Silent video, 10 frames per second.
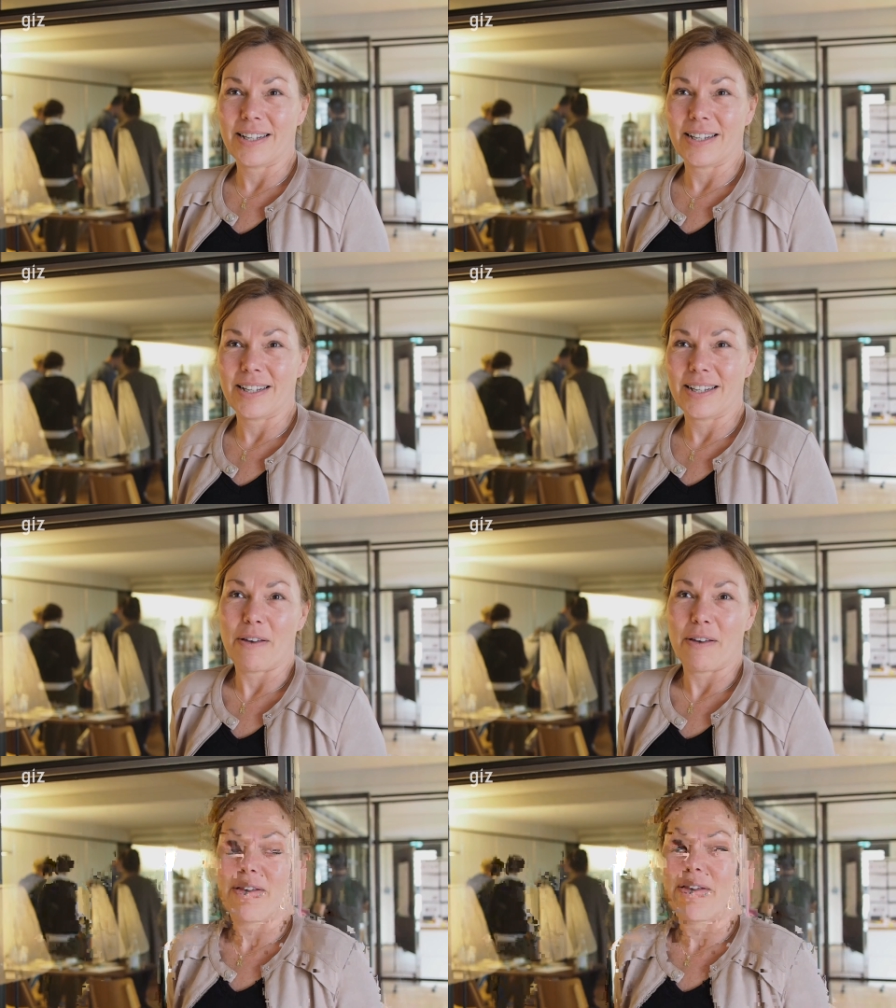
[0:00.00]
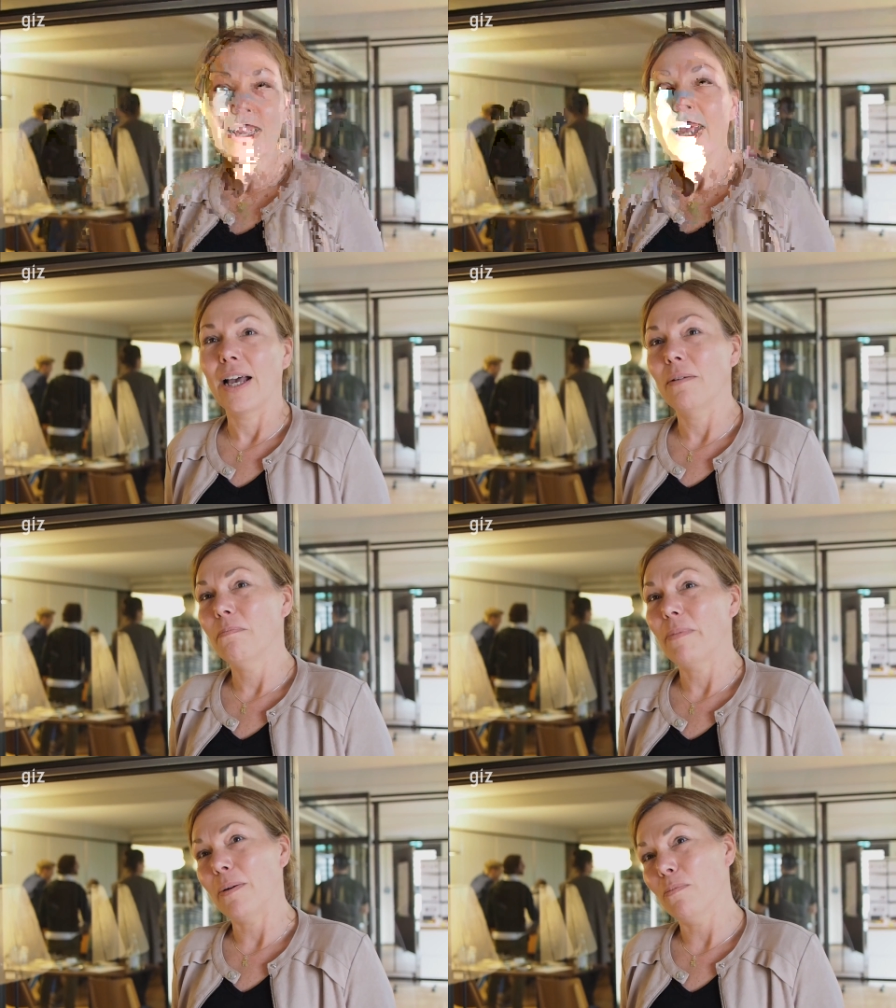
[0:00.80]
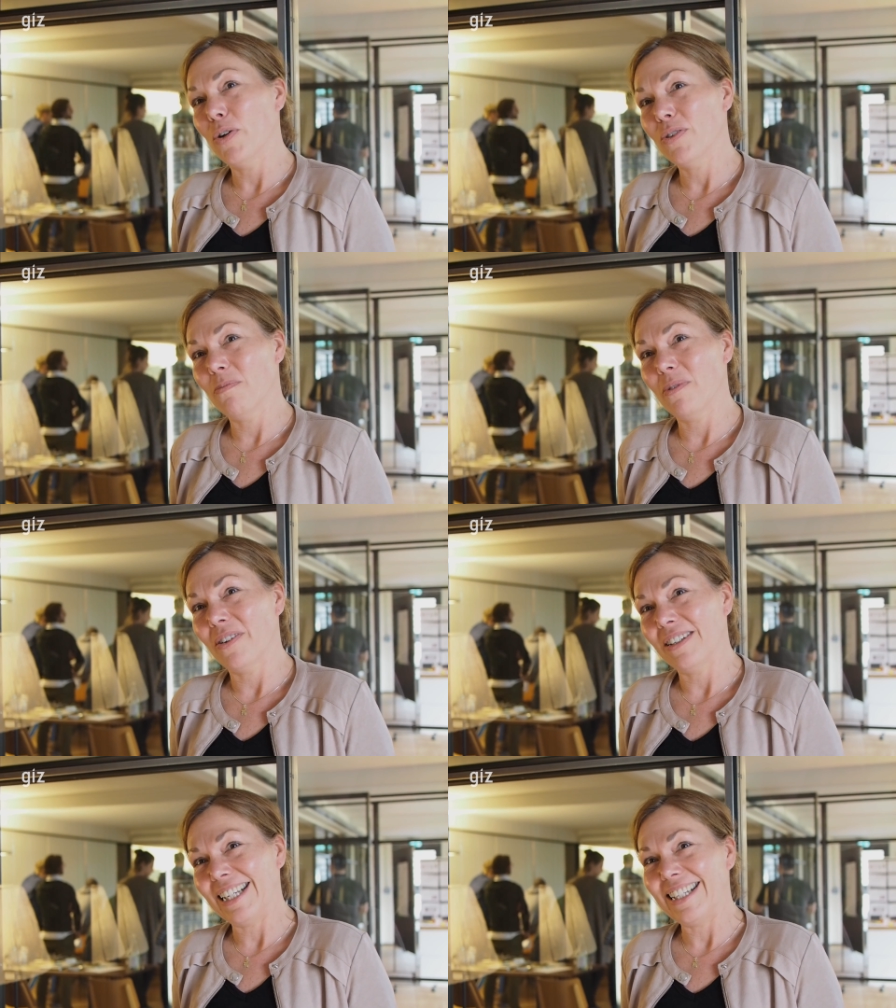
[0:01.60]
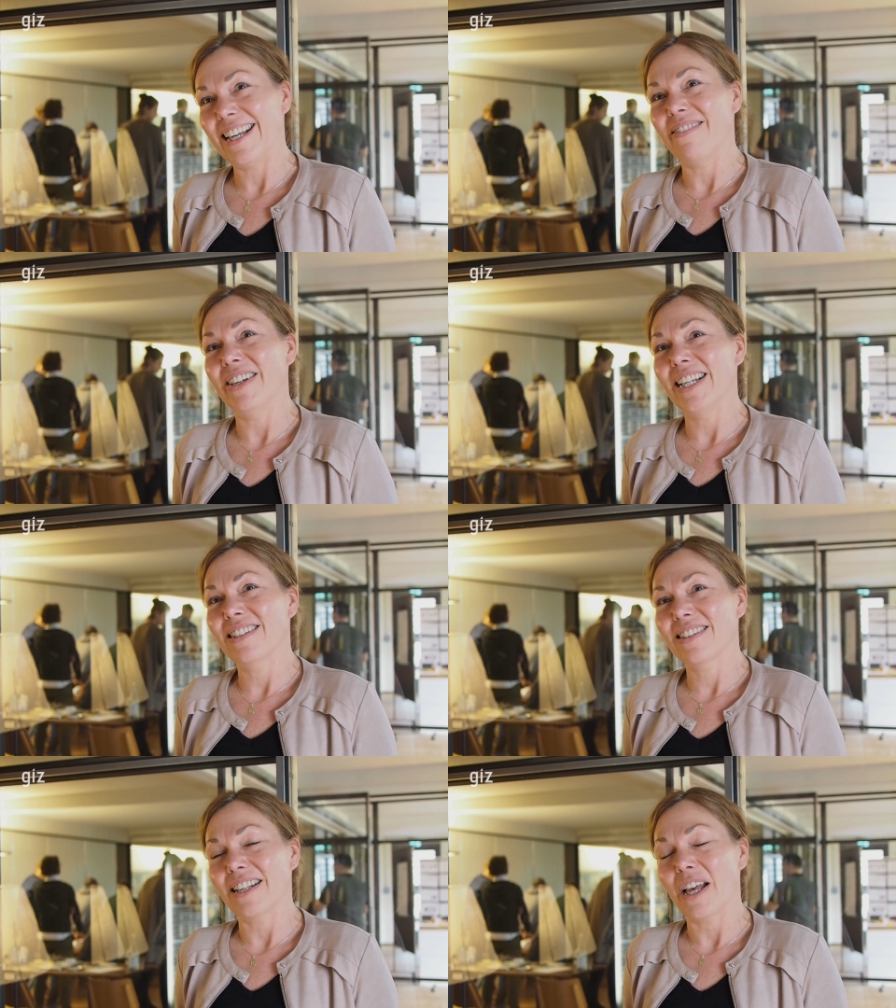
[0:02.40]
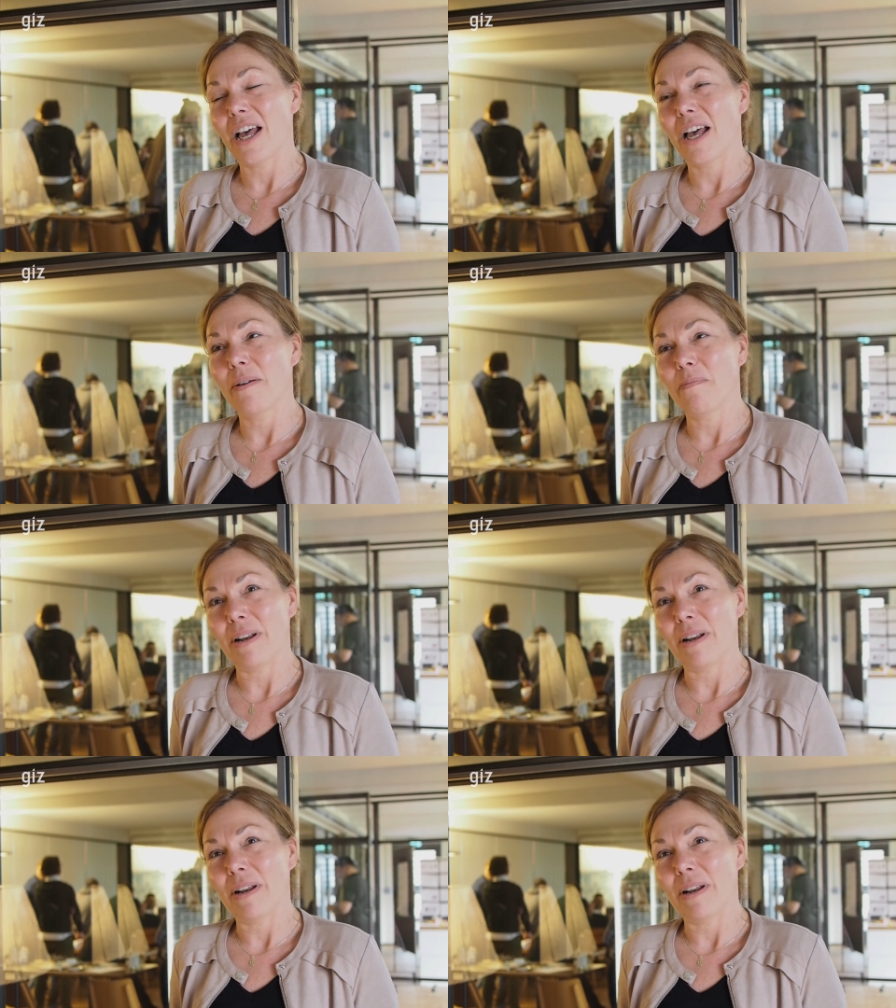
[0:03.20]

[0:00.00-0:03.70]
partners, and, but most importantly that means um,